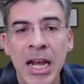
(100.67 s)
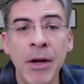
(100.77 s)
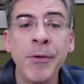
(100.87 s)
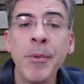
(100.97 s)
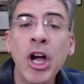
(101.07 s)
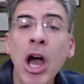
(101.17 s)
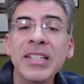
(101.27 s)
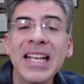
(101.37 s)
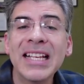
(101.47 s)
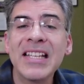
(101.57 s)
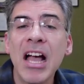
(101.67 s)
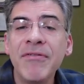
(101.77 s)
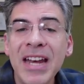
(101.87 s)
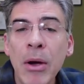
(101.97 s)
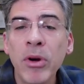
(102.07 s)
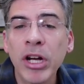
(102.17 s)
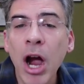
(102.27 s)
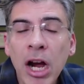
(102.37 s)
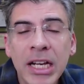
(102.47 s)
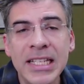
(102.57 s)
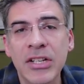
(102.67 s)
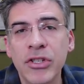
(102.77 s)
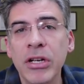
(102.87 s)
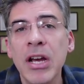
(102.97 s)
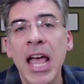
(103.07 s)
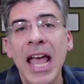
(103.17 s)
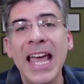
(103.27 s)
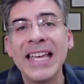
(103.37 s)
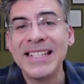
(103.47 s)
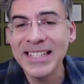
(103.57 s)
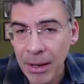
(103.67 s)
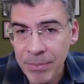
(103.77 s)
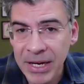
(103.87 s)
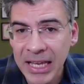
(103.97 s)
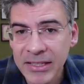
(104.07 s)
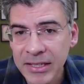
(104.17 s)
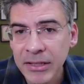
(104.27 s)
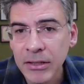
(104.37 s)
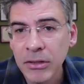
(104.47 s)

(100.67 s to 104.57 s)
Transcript: Now, from a context of network architecture, a subnet,